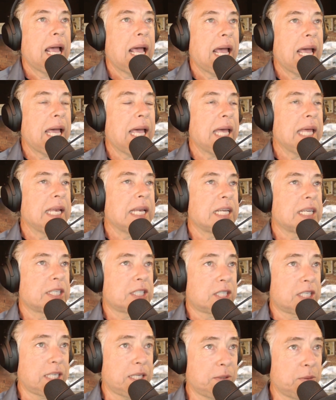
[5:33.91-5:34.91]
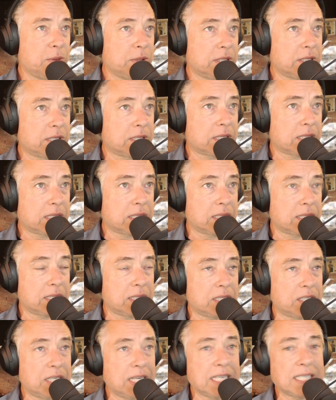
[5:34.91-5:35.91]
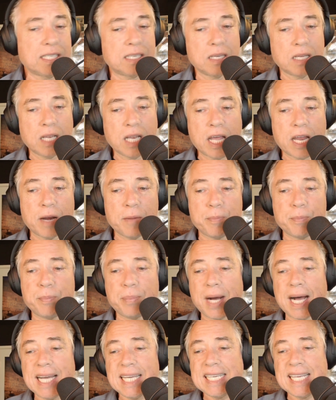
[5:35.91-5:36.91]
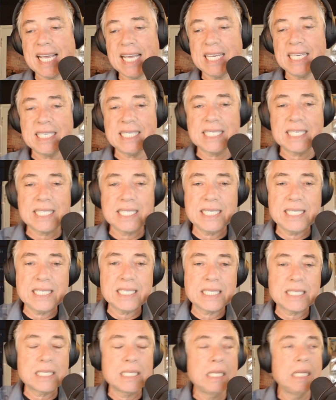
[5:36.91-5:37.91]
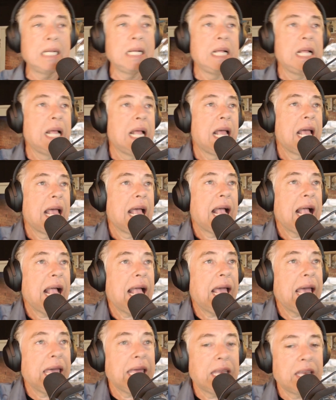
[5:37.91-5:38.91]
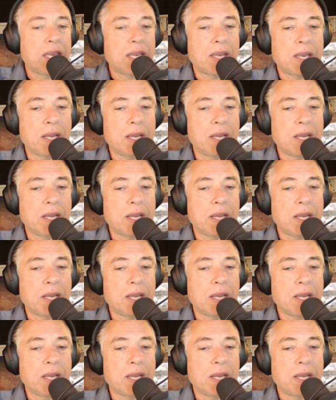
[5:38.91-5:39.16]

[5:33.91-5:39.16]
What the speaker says: And she had a lot of bi tendencies. And